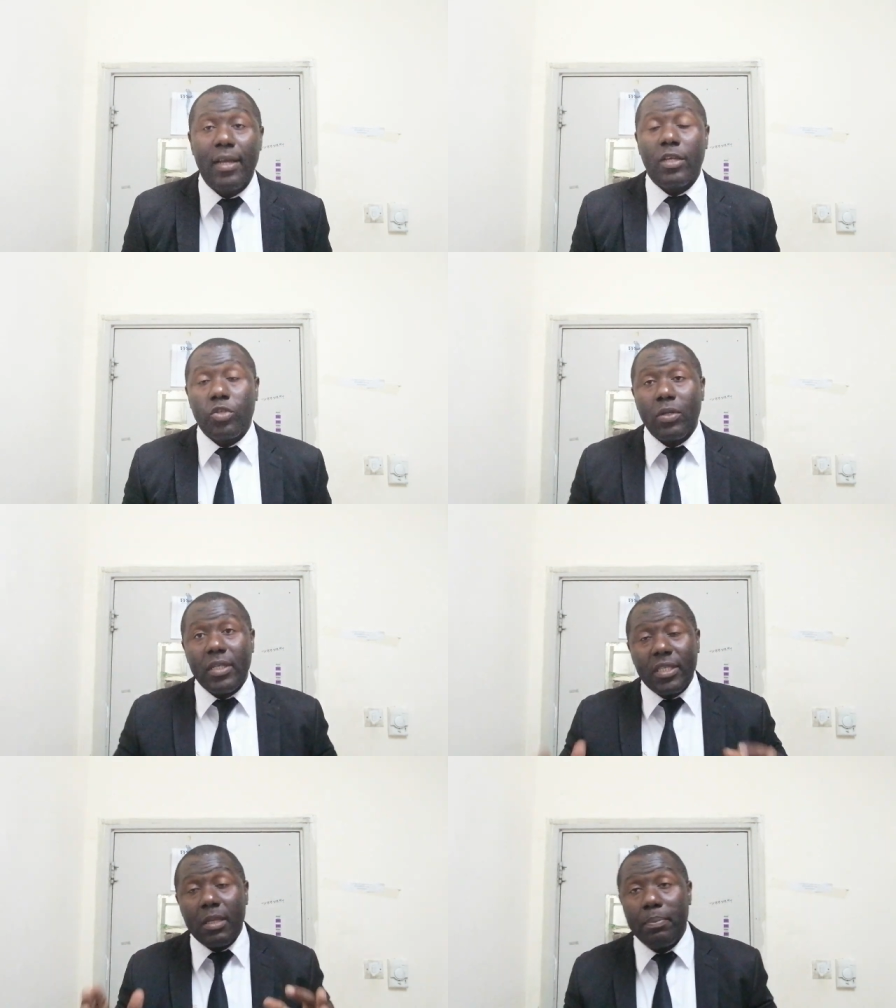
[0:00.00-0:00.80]
So
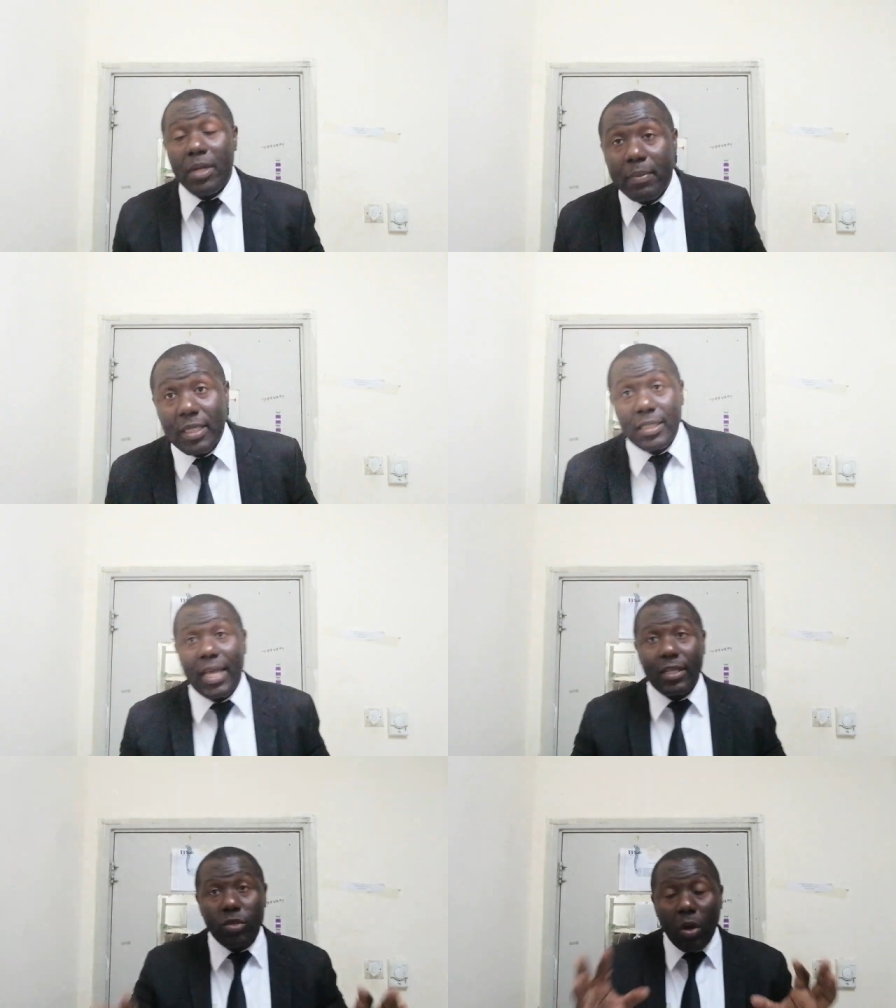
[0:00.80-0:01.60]
this simply means
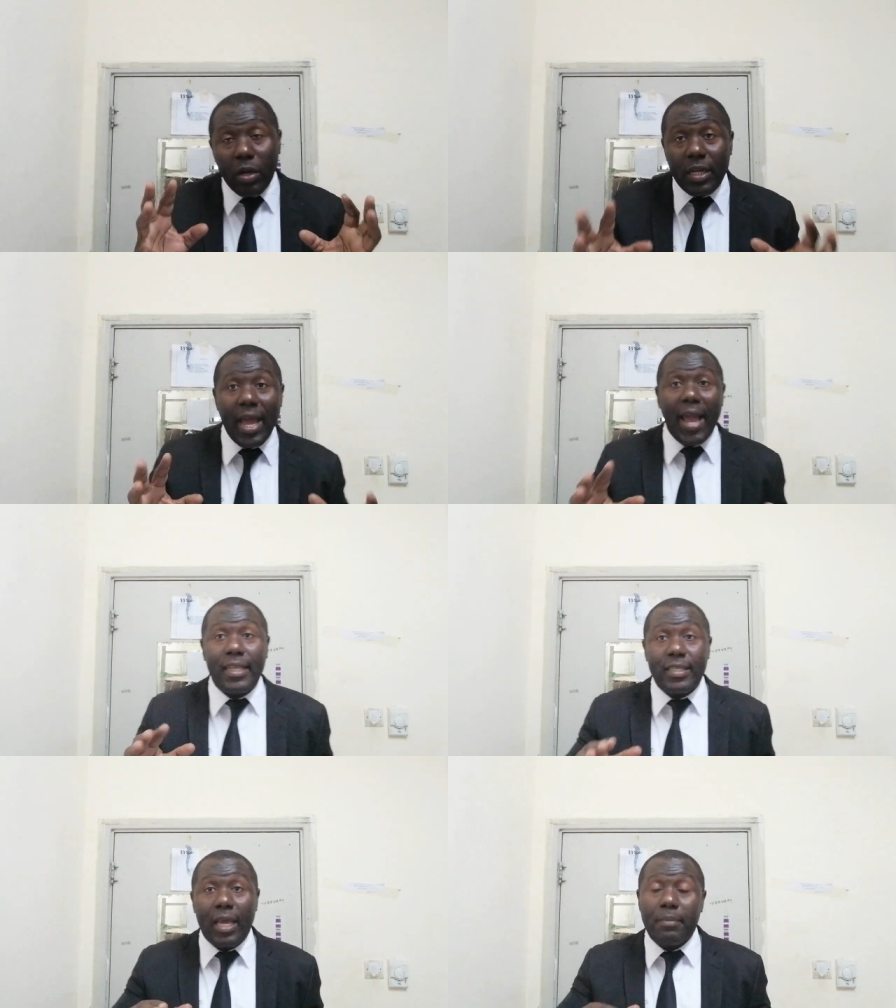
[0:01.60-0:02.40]
that all the
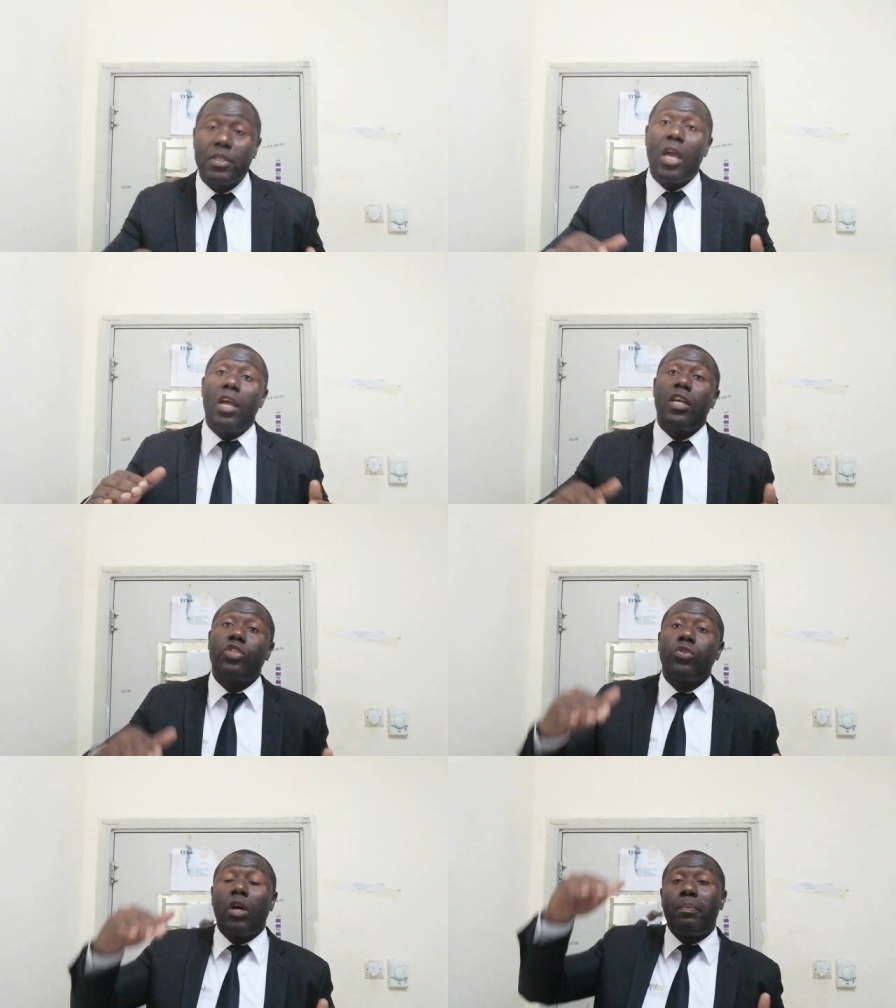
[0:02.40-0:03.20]
items, it
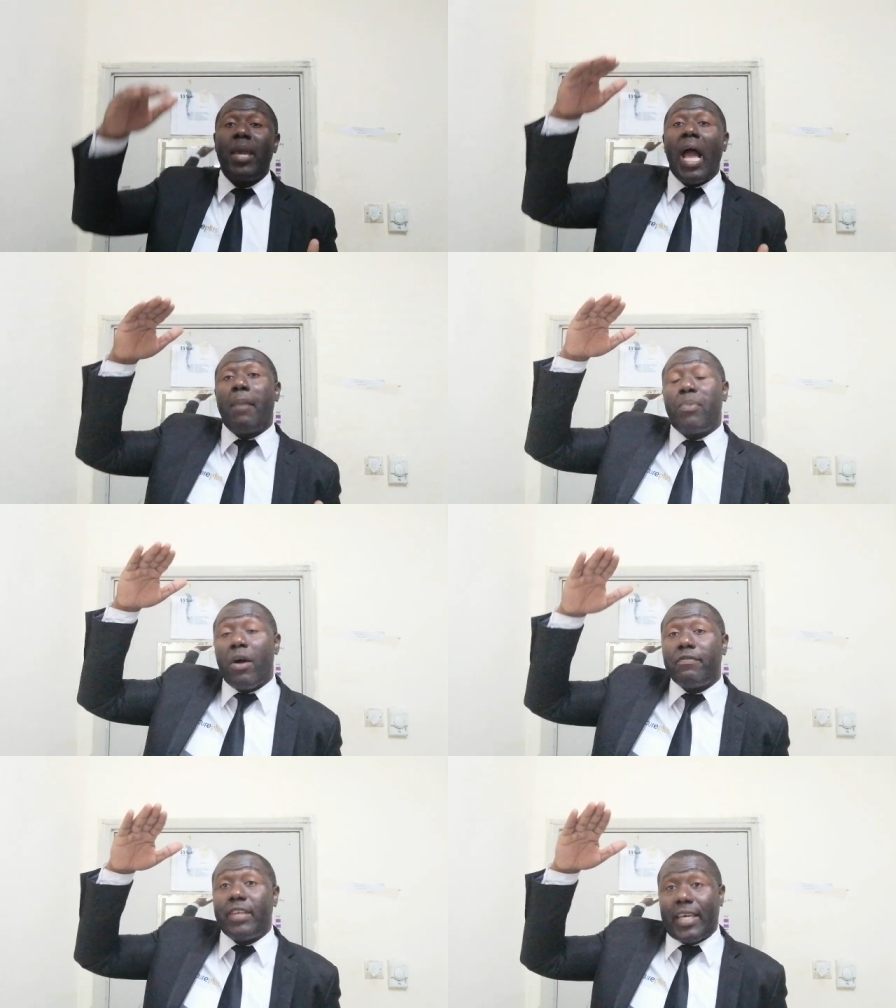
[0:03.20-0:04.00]
should not be
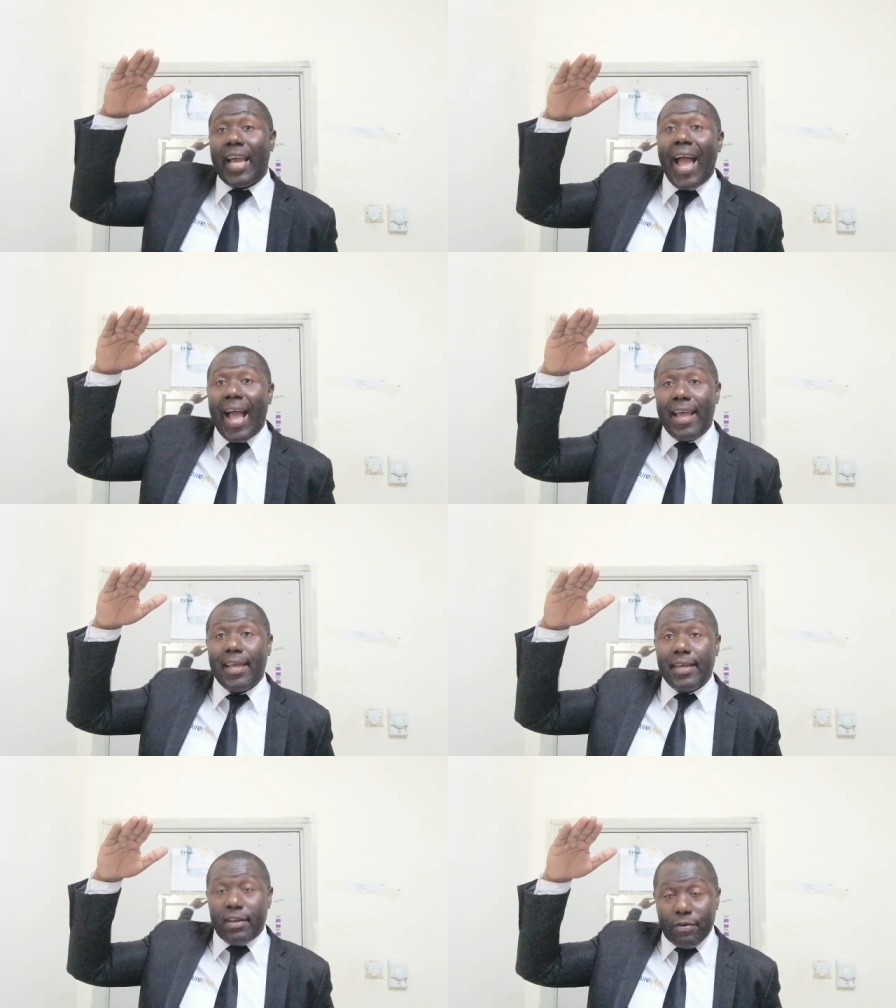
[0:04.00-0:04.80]
above the car,
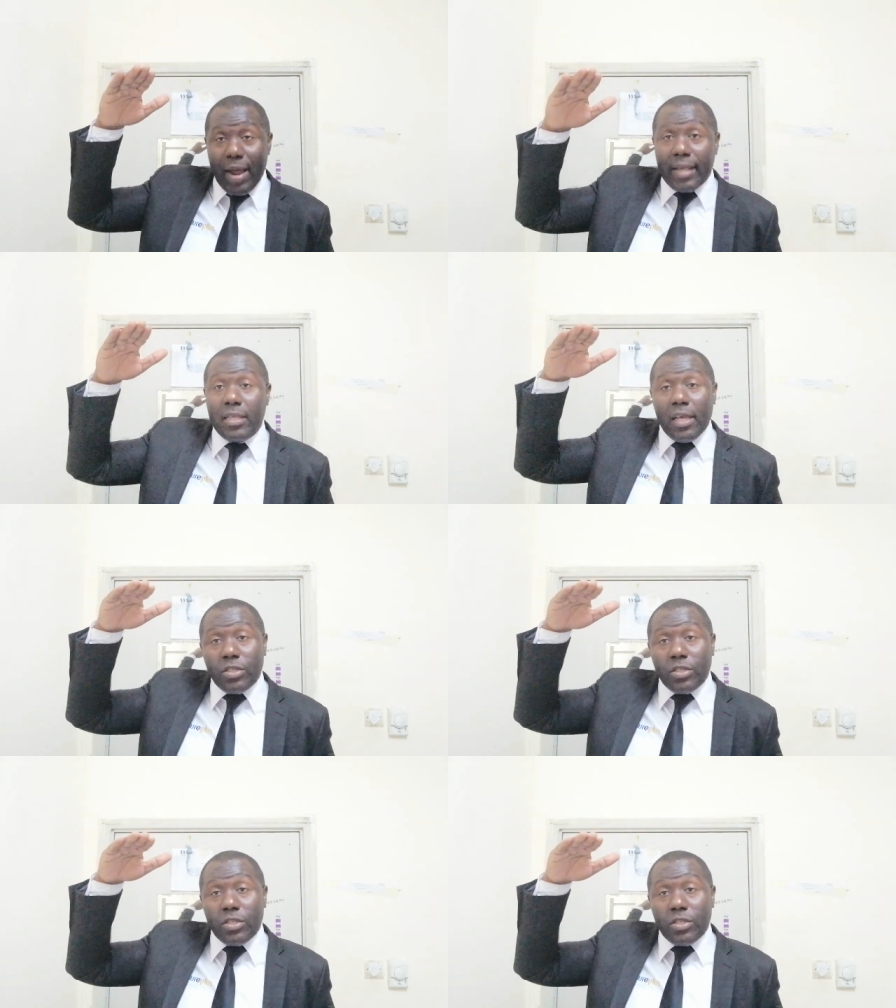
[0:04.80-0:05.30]
right,